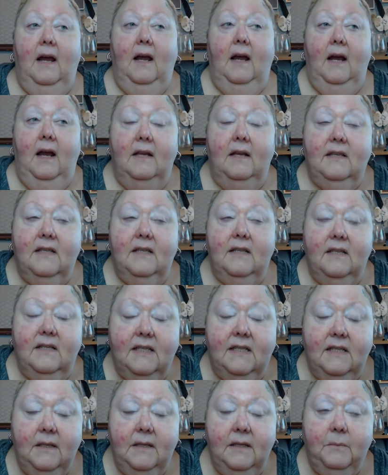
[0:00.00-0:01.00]
It's a
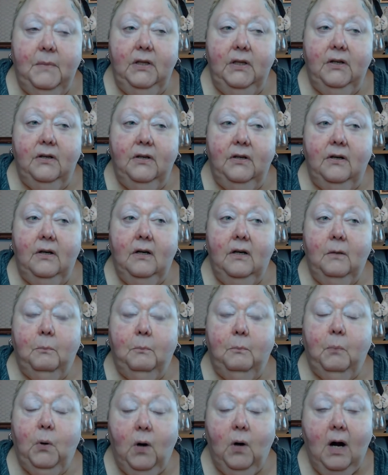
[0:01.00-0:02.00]
similar
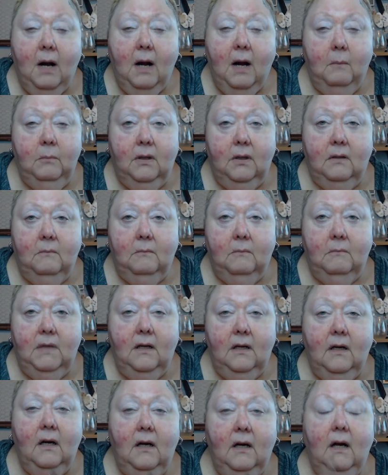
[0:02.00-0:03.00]
problem,
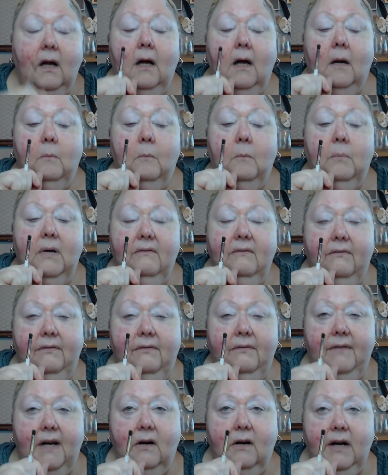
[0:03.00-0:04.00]
but
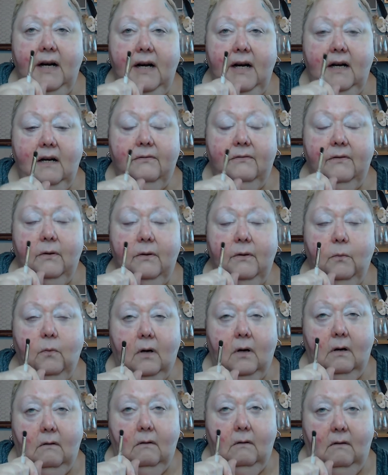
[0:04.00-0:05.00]
very different
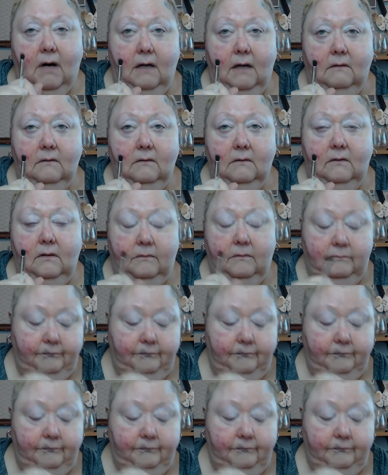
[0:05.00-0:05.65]
workarounds.